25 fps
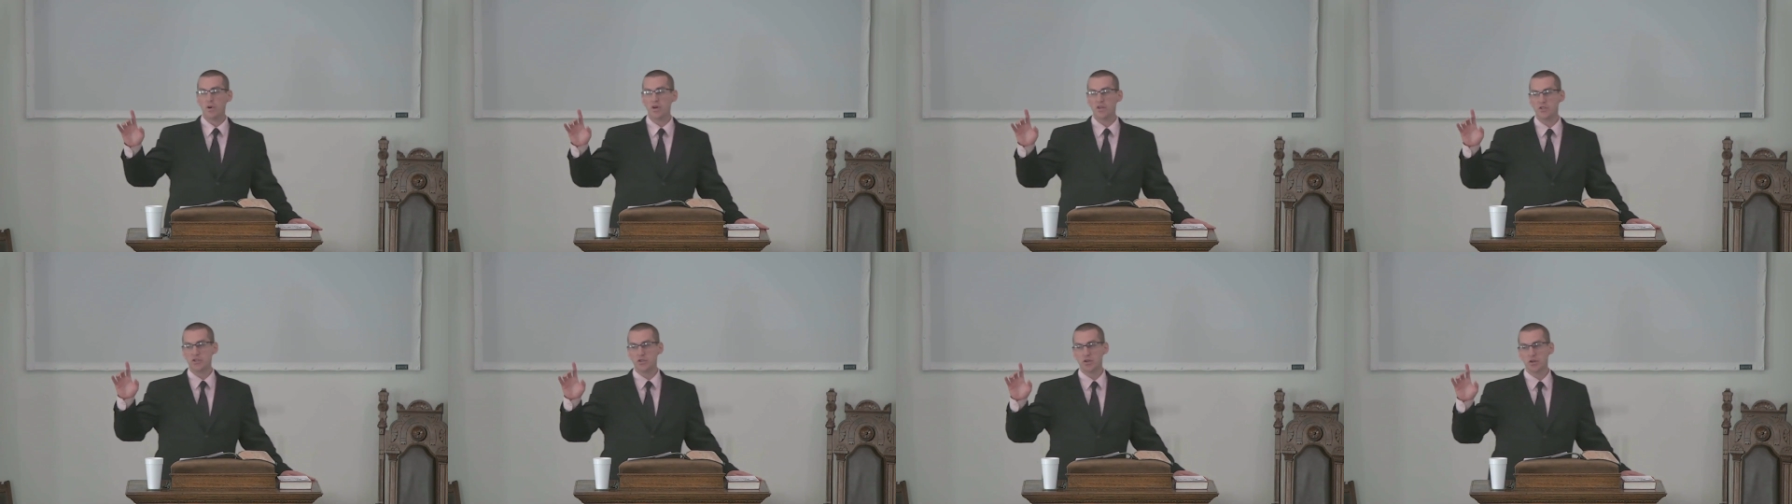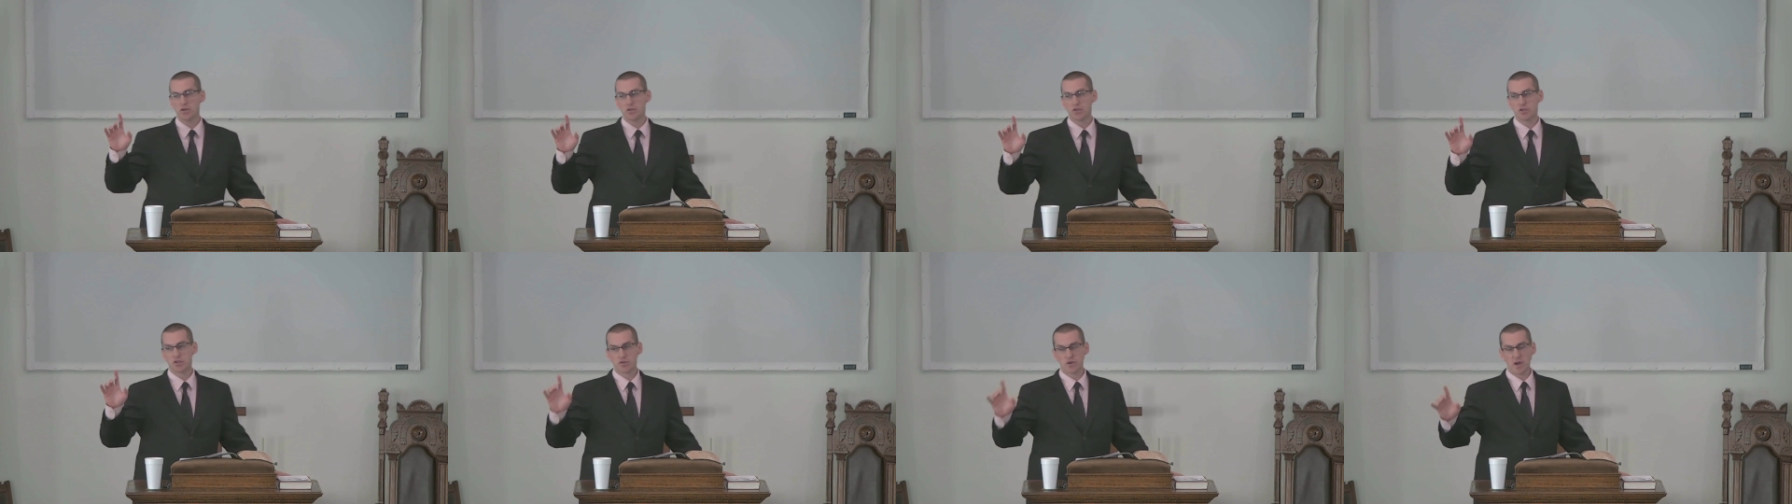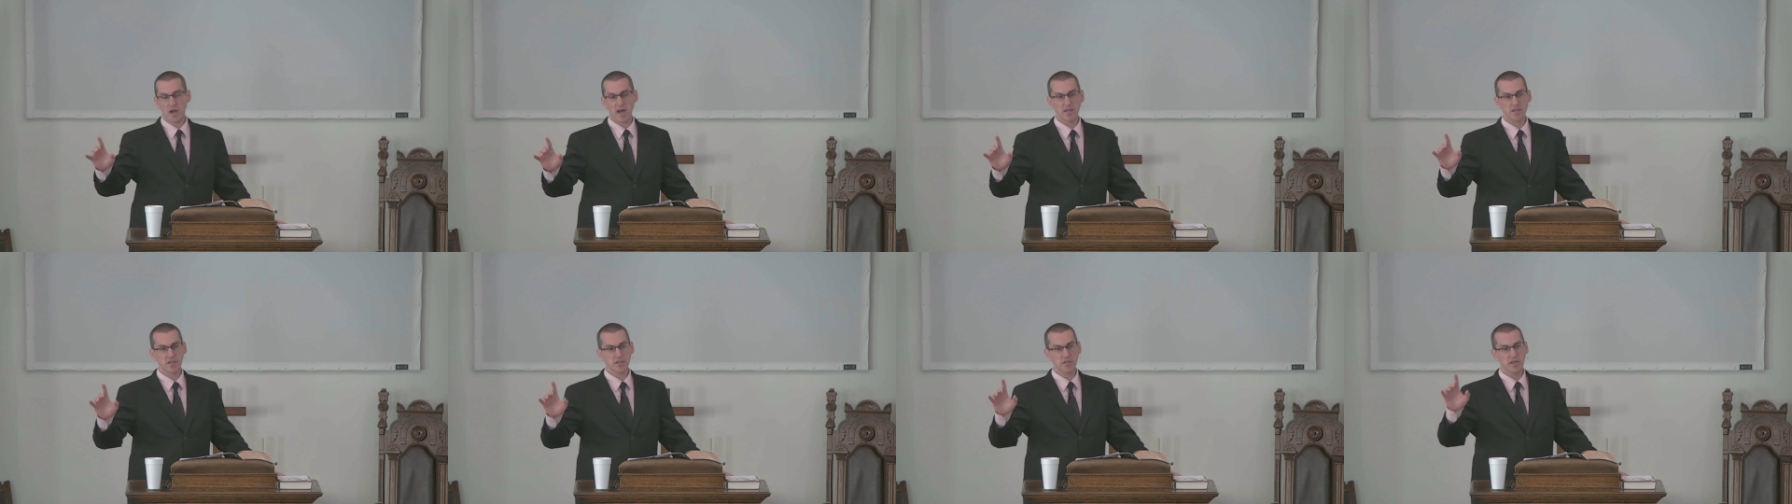put your
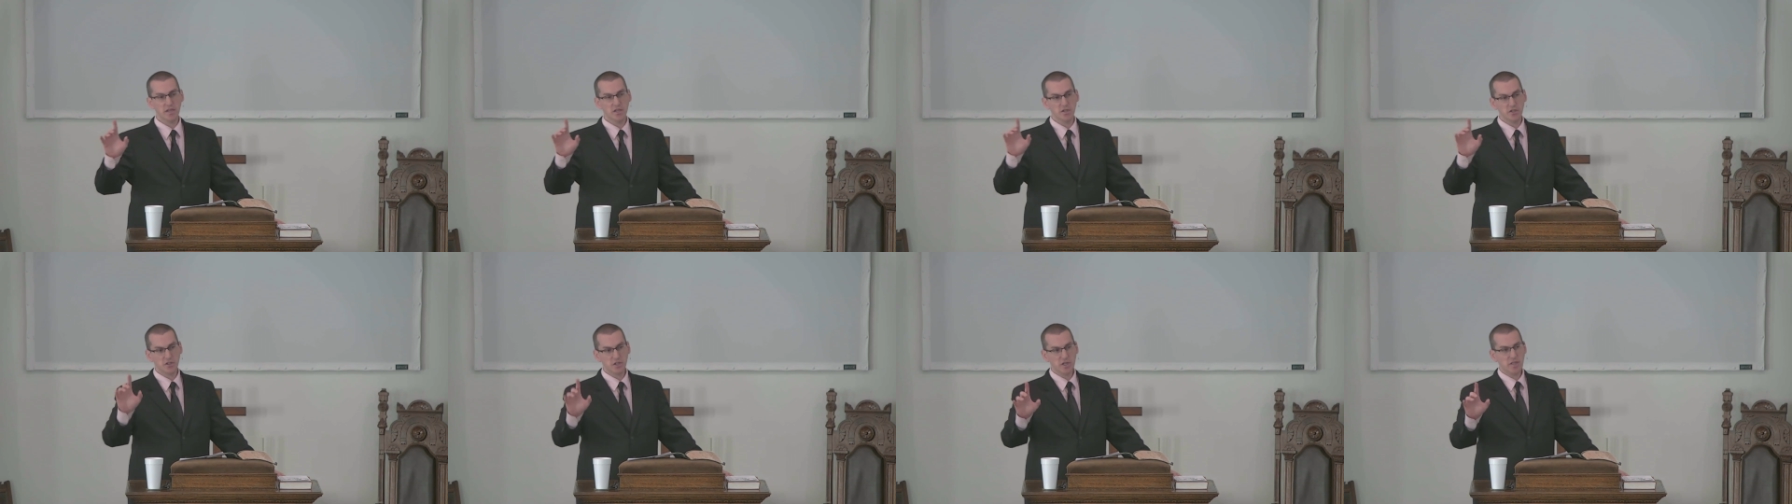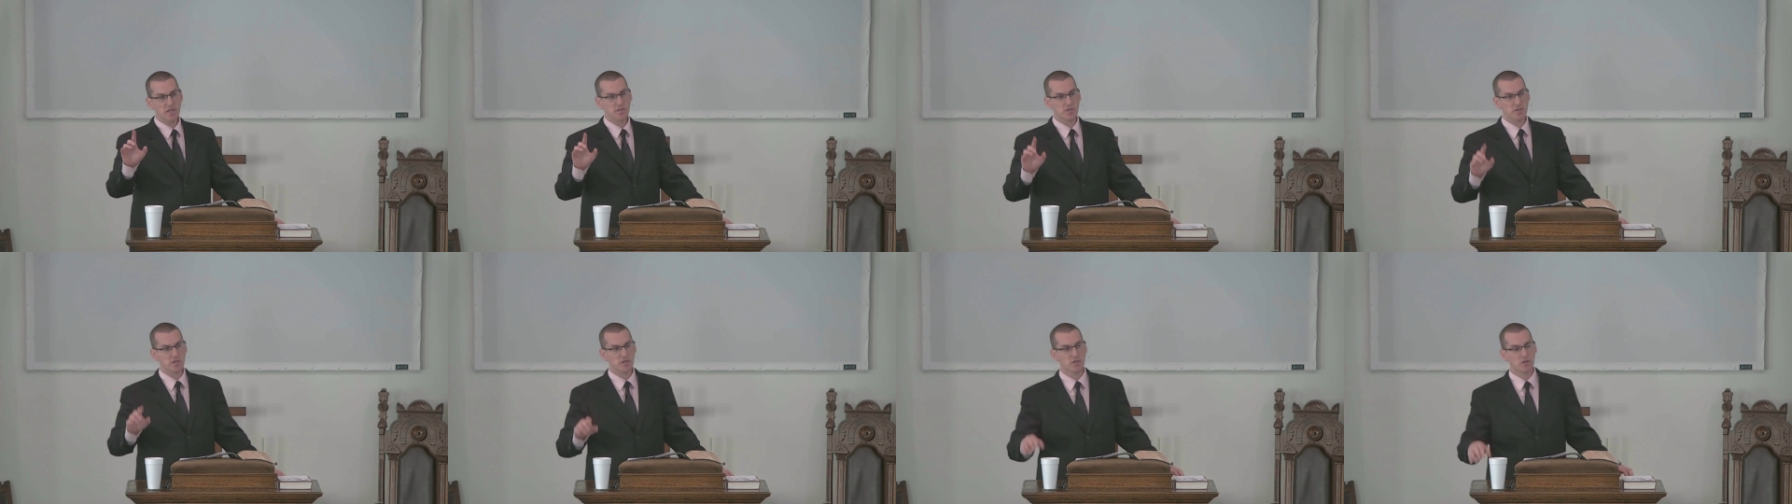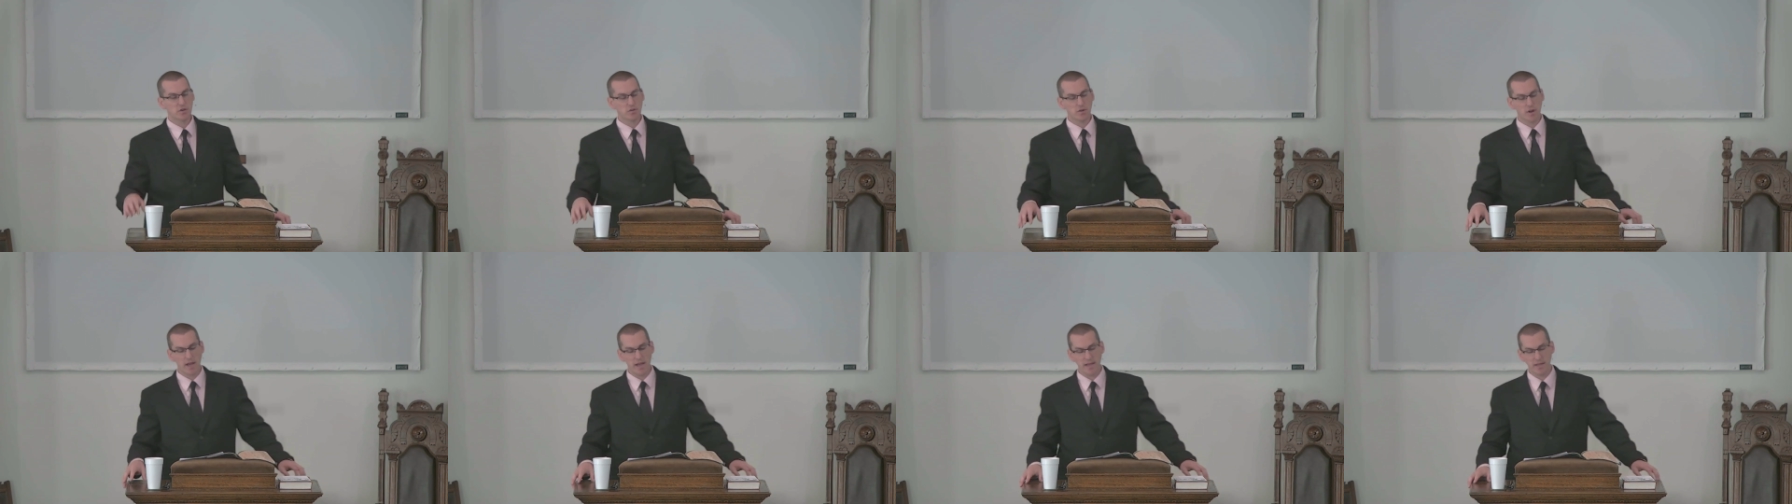trust in
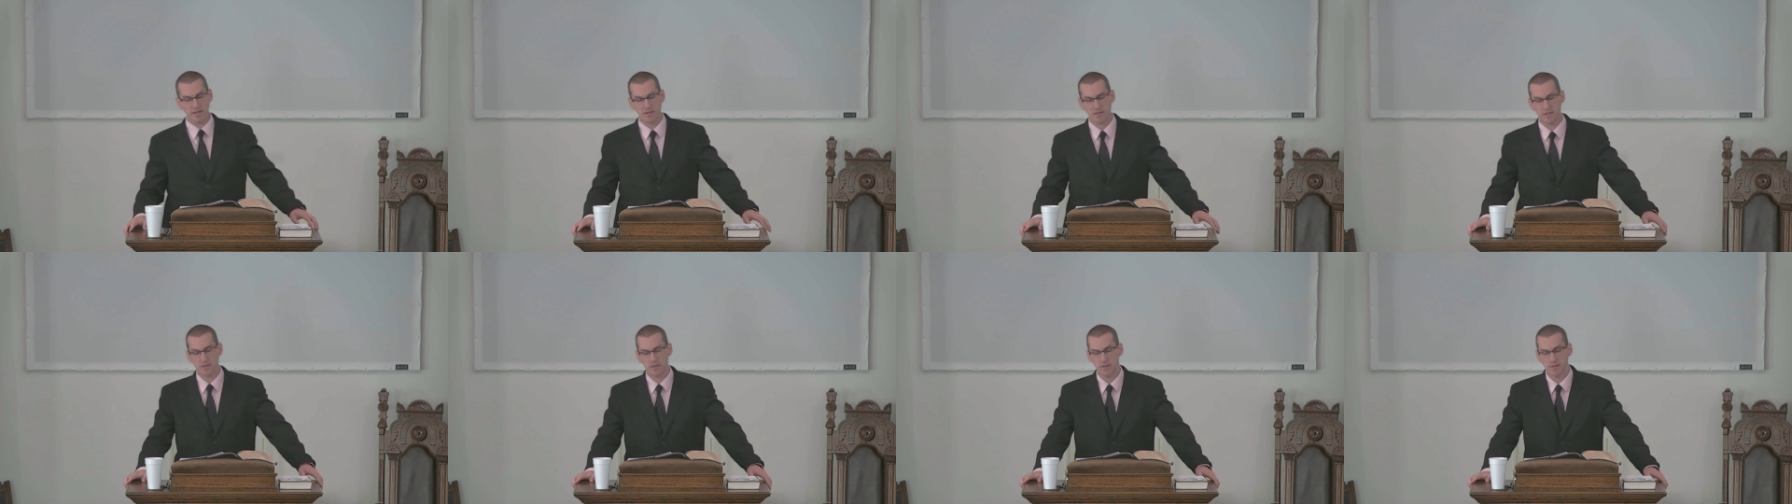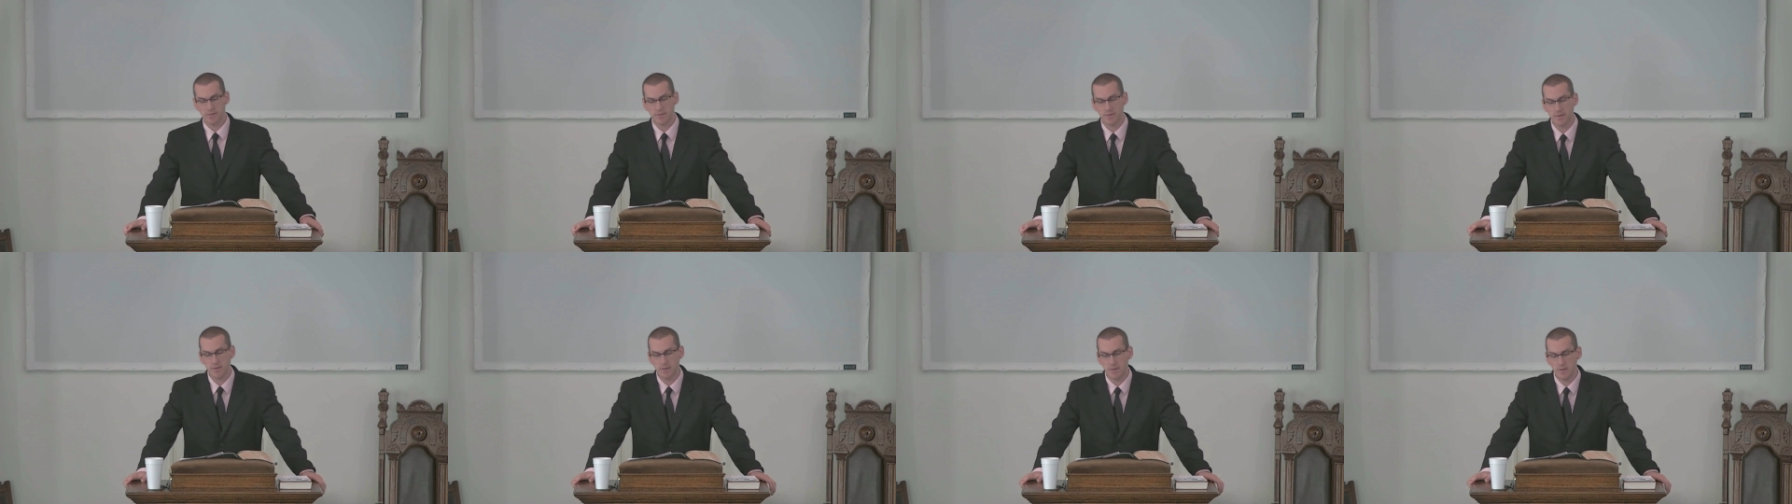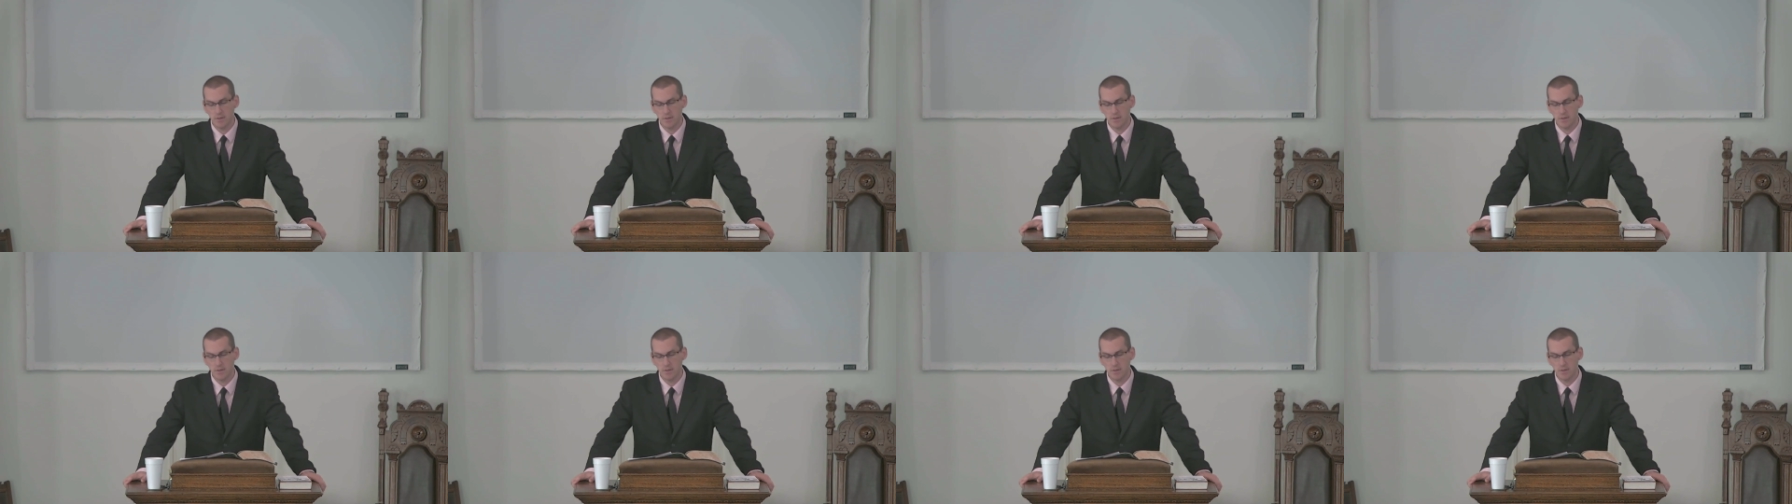Jesus Christ?